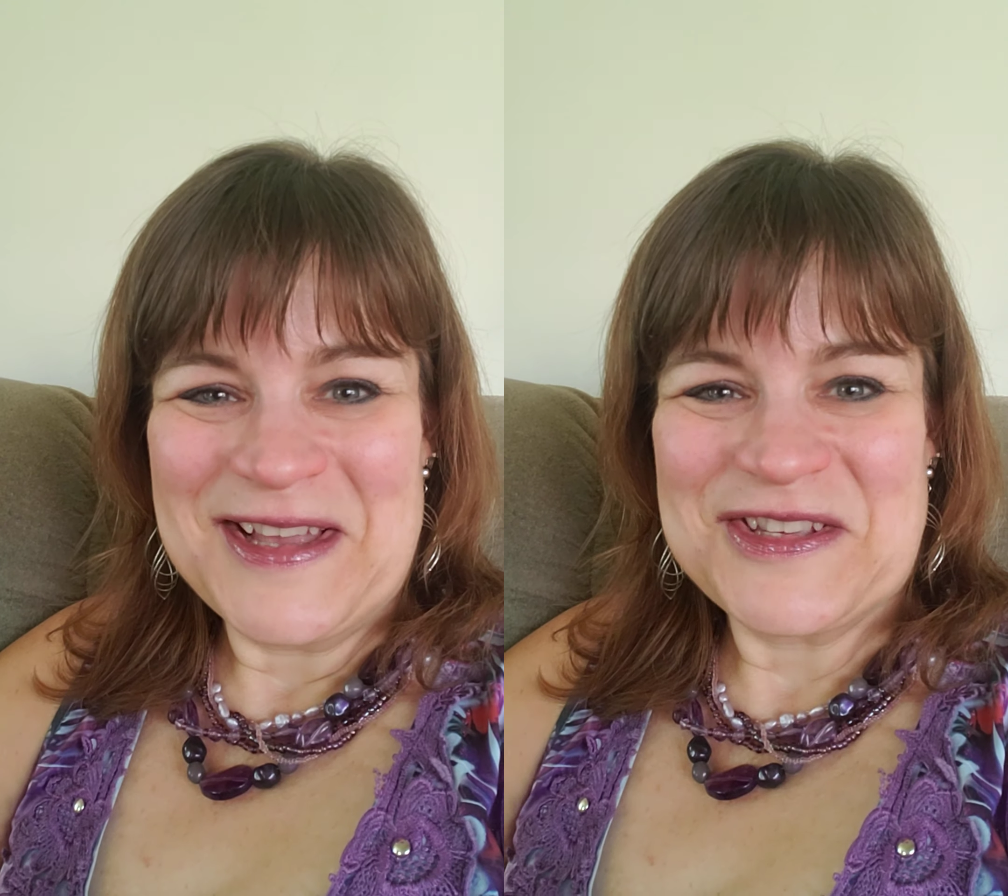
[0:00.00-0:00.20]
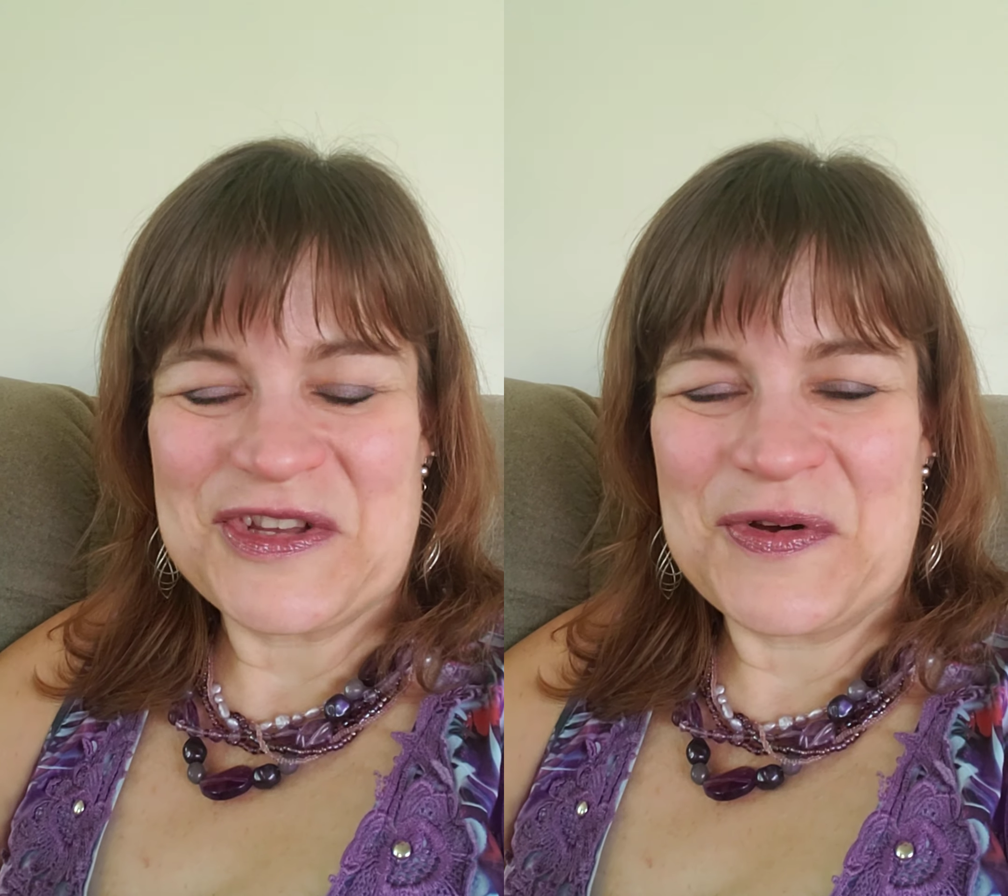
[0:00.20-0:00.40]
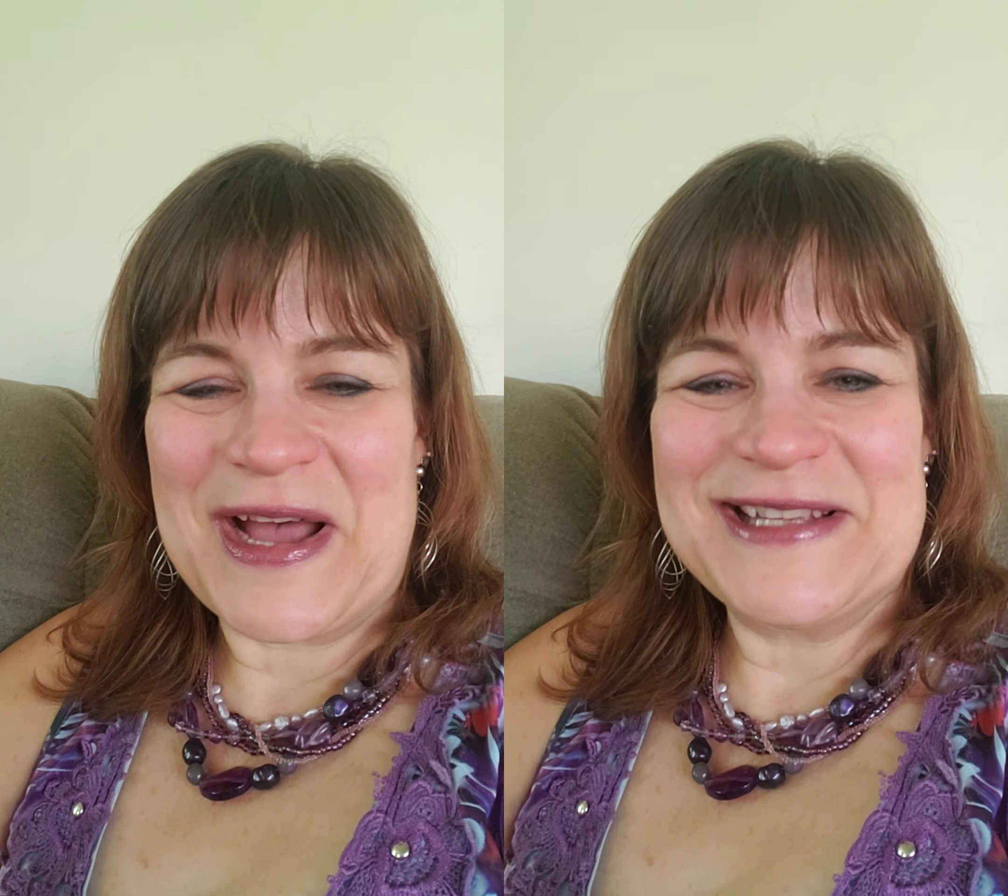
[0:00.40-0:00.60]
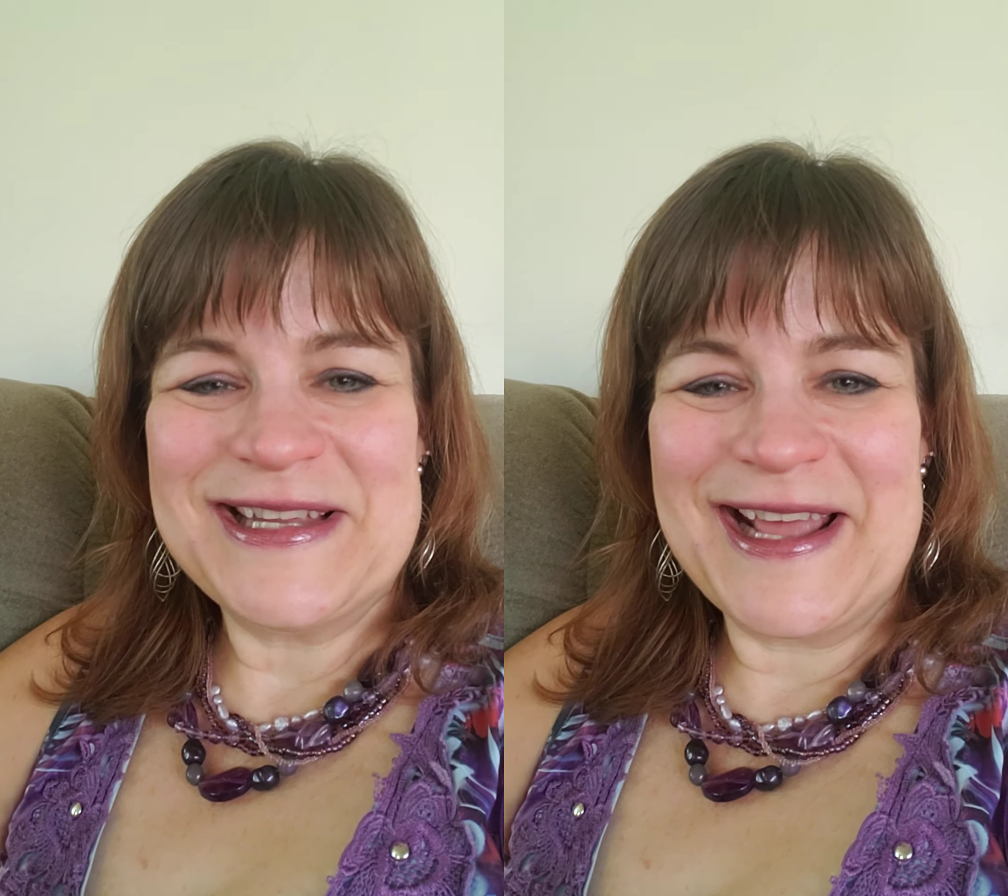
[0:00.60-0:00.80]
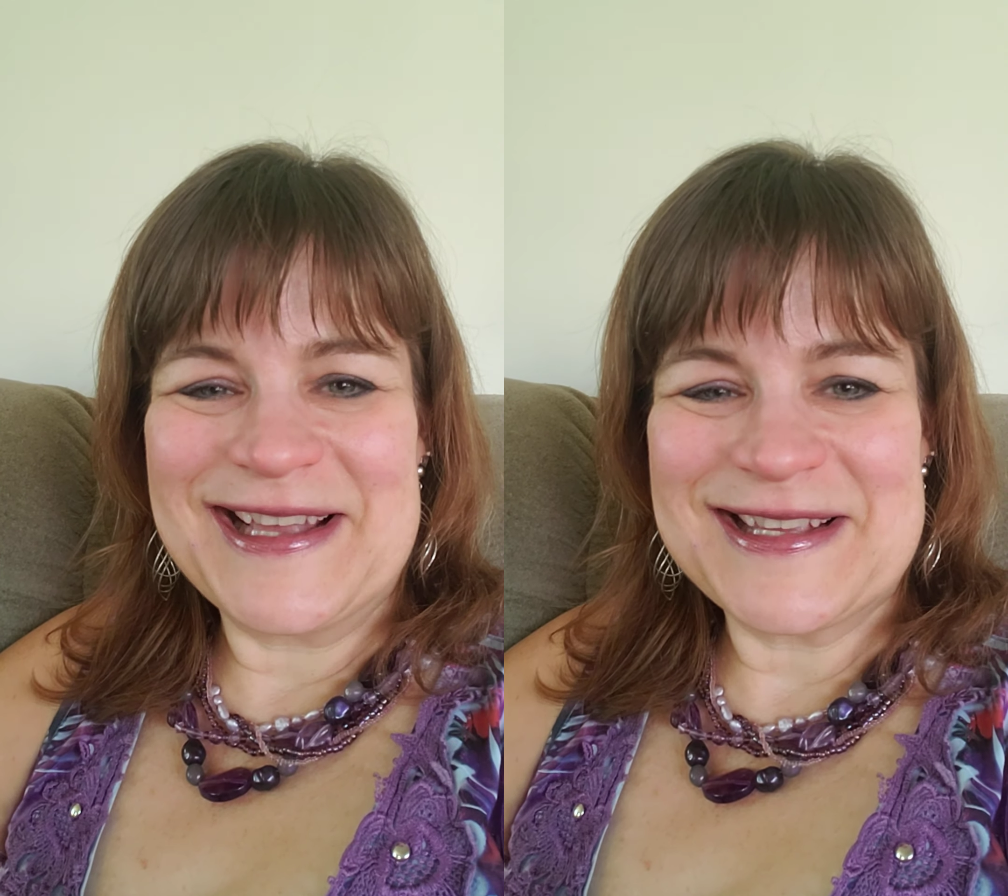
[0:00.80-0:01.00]
So I
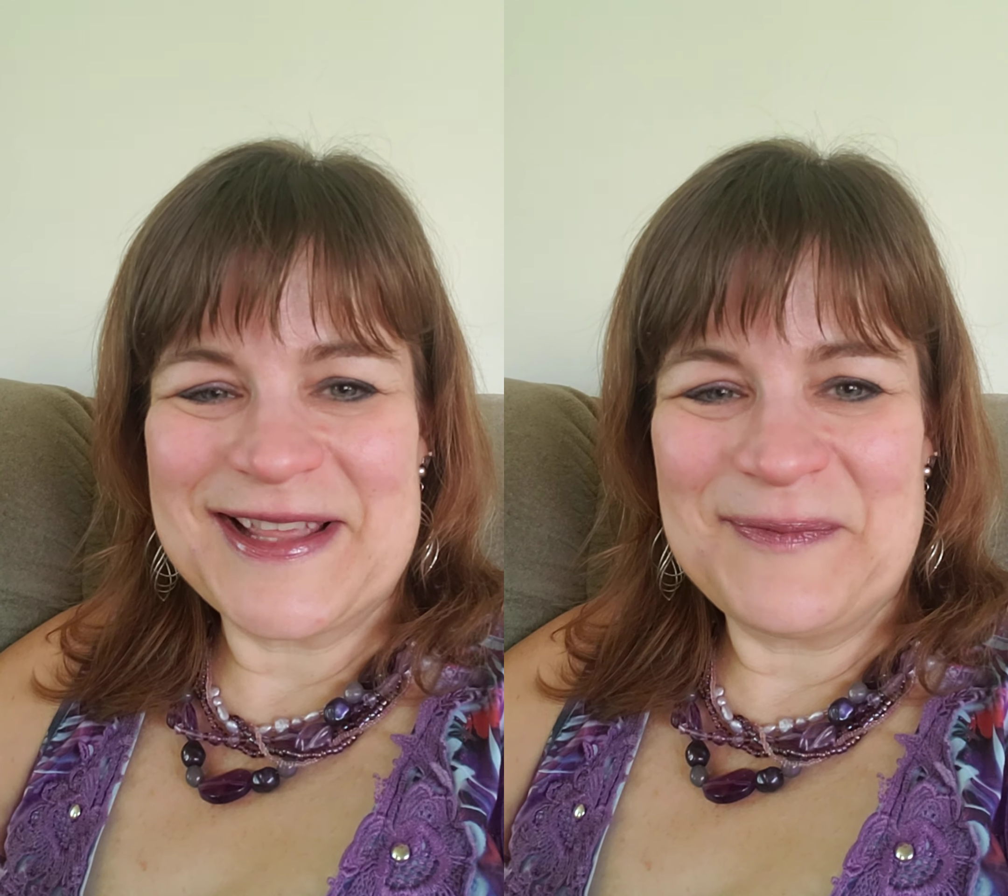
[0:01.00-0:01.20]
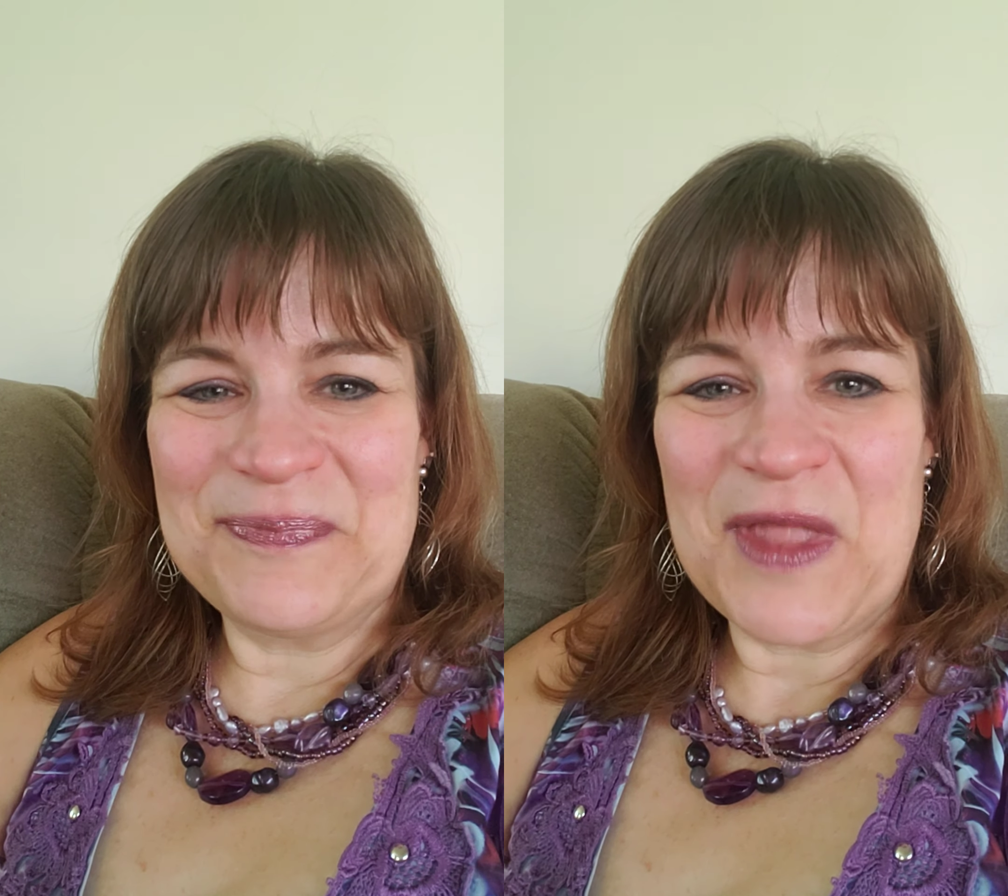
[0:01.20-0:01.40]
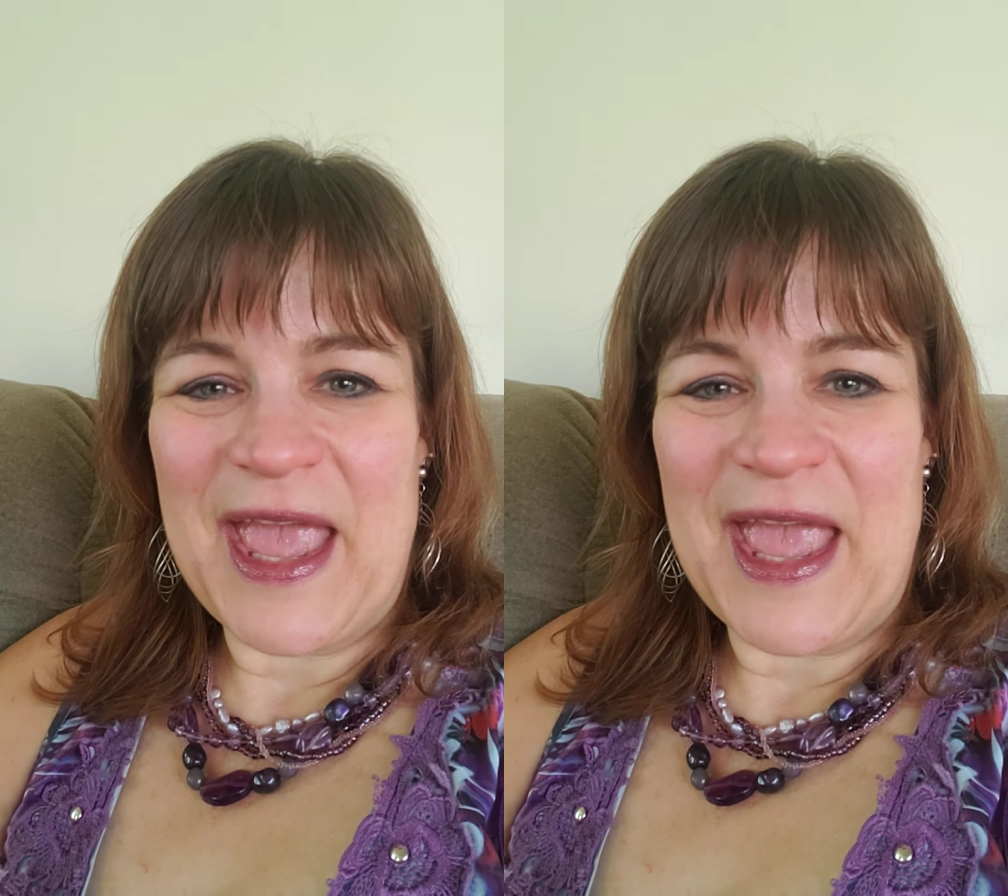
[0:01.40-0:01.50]
did ask them,